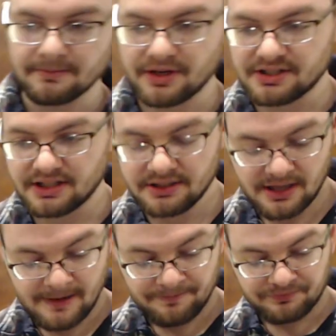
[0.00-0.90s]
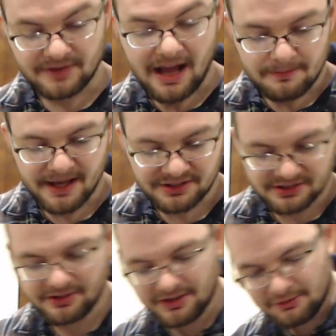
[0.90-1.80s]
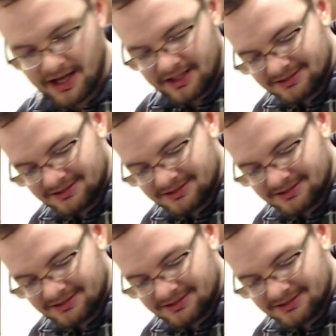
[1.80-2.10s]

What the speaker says: reason. Albus, you're in the way.